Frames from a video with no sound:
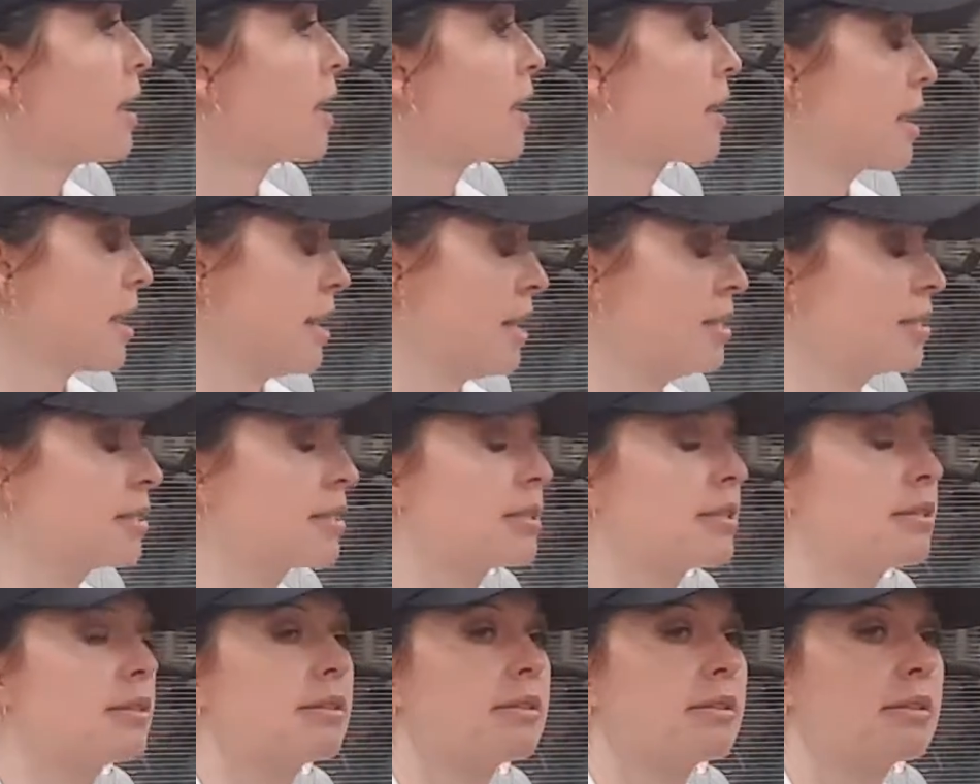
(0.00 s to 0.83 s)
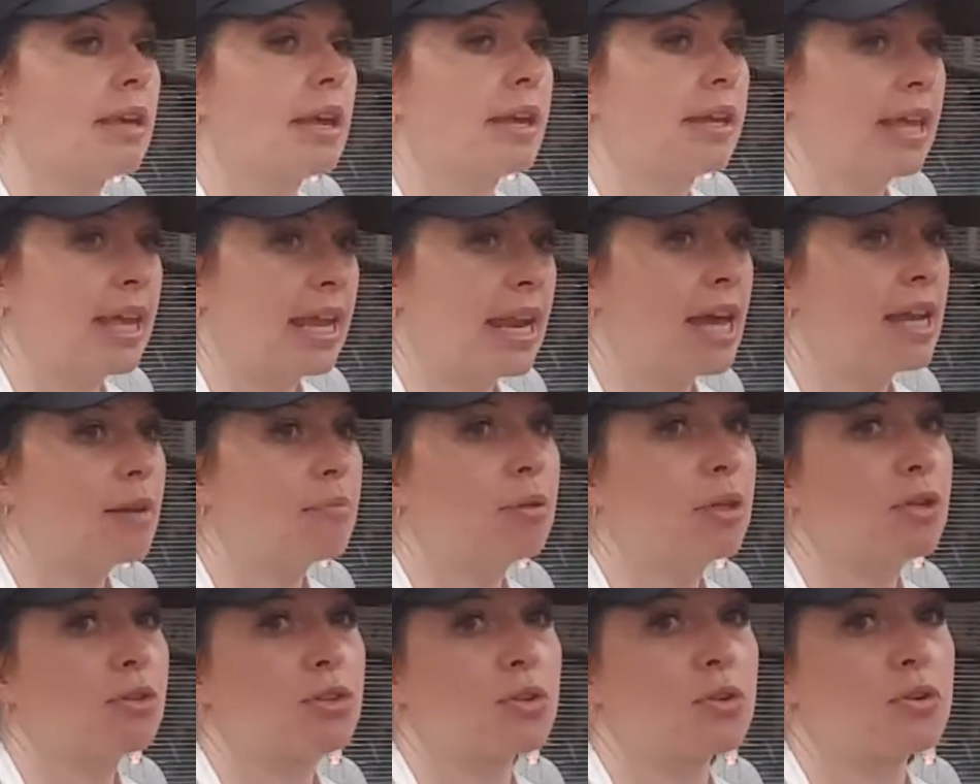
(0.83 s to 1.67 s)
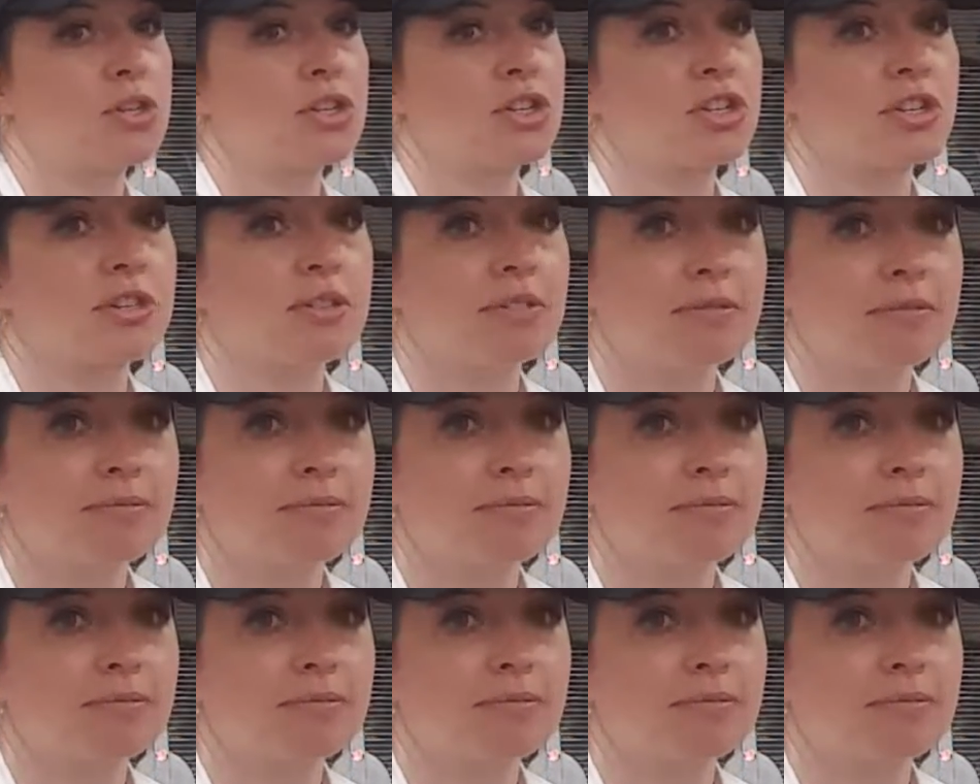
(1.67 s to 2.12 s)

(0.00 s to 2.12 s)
Cuss and get out a blowtorch.